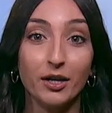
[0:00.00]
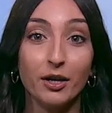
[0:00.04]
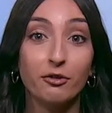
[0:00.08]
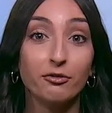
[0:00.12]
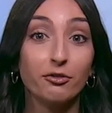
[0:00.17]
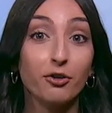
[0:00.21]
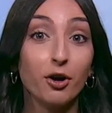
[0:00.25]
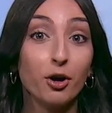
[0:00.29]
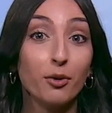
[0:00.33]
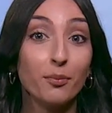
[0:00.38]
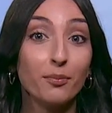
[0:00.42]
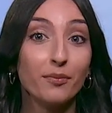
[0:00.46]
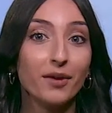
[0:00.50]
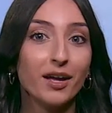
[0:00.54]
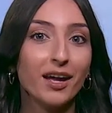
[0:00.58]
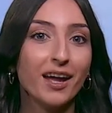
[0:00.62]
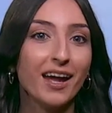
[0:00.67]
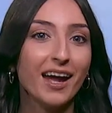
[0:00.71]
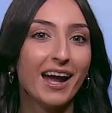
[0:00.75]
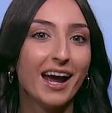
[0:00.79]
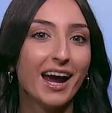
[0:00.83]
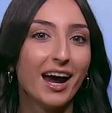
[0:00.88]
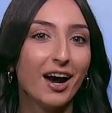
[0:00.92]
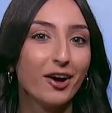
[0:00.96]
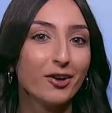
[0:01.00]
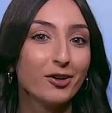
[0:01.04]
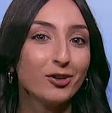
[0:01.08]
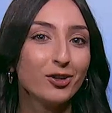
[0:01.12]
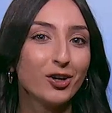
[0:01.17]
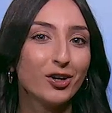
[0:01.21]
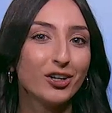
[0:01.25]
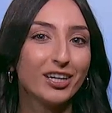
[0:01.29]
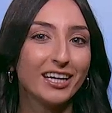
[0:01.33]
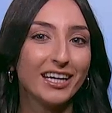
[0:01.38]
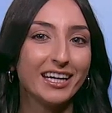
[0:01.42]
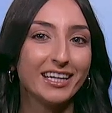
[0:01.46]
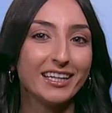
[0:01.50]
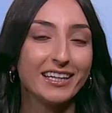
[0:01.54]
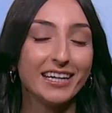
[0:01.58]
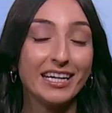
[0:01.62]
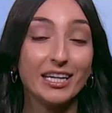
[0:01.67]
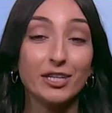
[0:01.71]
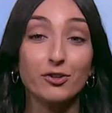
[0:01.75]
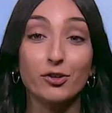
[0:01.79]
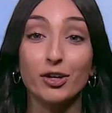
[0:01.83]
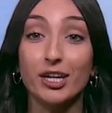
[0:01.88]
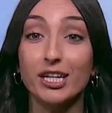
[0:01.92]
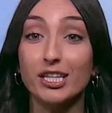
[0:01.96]
from how to log in
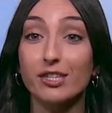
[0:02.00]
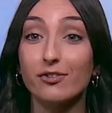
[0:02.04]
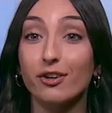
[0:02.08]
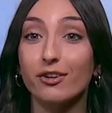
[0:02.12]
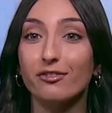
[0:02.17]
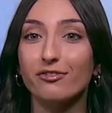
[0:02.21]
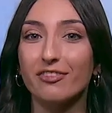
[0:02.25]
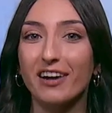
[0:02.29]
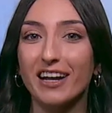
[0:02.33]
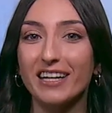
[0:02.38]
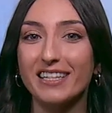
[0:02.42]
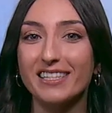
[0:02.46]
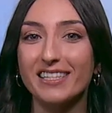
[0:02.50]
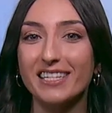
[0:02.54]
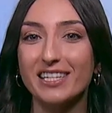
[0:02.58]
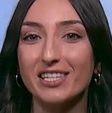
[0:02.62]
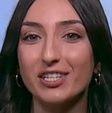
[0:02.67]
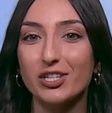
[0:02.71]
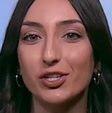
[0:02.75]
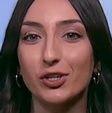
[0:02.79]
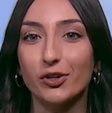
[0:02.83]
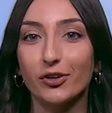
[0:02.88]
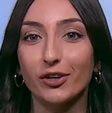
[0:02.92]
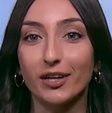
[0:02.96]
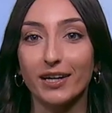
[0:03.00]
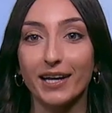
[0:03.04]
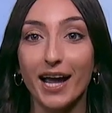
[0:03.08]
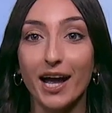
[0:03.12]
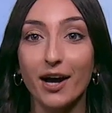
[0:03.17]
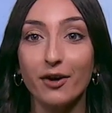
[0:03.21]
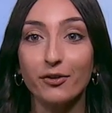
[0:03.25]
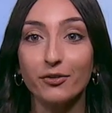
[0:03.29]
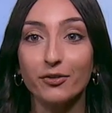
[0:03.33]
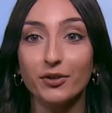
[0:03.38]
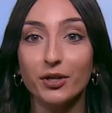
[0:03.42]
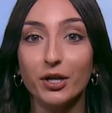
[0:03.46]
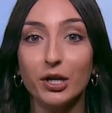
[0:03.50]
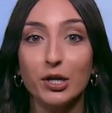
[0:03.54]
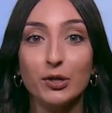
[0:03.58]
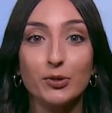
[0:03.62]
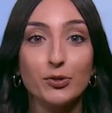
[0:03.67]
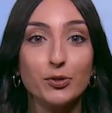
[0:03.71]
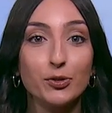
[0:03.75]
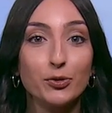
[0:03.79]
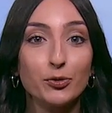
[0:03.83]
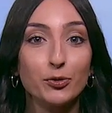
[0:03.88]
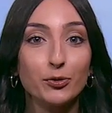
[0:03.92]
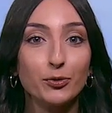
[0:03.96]
and transfer funds into your account,
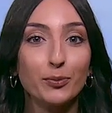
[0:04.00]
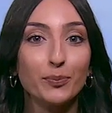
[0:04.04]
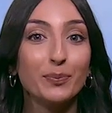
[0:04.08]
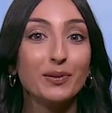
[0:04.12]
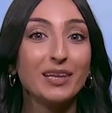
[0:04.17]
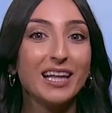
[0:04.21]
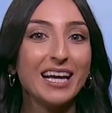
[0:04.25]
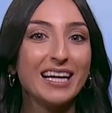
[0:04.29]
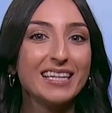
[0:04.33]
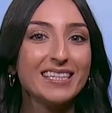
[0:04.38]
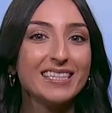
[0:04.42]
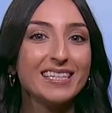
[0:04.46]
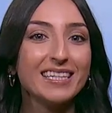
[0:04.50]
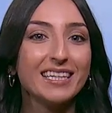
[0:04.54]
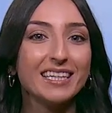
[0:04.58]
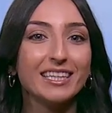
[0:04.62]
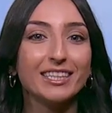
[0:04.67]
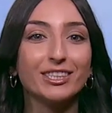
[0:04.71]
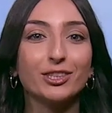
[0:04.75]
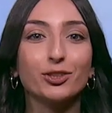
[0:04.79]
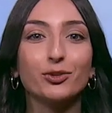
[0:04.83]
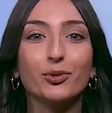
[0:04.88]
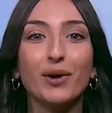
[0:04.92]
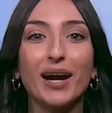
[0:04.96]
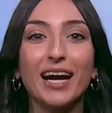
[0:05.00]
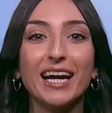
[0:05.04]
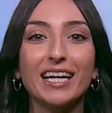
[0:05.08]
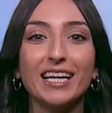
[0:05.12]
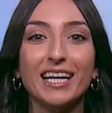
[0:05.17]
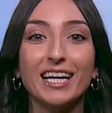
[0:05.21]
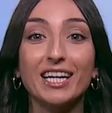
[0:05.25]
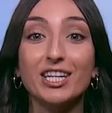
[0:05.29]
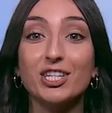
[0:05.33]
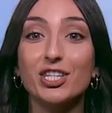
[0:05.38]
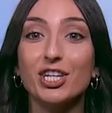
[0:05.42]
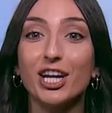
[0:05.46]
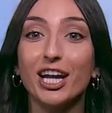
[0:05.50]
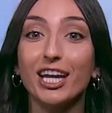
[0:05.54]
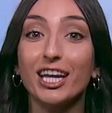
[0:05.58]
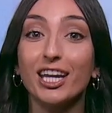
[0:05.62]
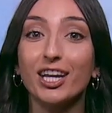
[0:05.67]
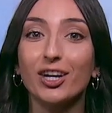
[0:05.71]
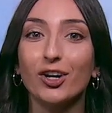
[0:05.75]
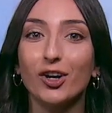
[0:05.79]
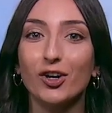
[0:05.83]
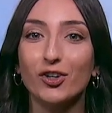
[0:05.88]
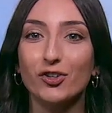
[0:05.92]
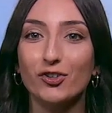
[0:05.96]
to placing a trade and
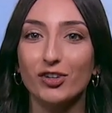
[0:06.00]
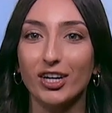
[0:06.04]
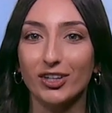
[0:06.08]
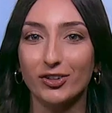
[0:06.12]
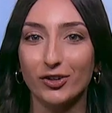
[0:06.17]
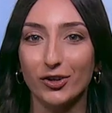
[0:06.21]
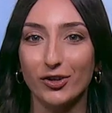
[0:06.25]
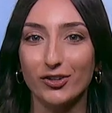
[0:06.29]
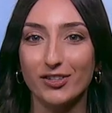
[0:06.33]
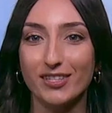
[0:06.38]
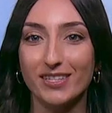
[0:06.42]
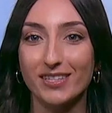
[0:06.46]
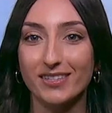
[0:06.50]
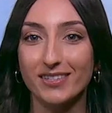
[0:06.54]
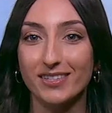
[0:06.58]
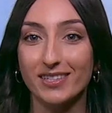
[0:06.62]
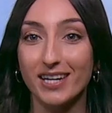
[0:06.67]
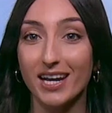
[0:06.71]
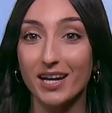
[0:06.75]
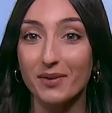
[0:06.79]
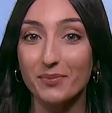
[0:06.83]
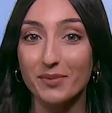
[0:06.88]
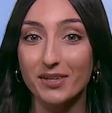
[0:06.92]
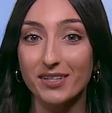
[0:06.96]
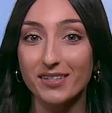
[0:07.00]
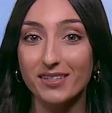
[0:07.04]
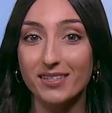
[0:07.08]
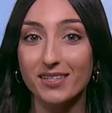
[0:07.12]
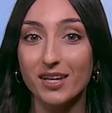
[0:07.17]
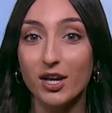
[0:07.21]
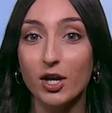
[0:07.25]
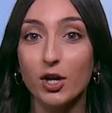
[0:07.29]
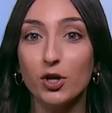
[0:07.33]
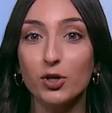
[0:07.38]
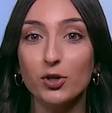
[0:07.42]
checking contract notes and statements.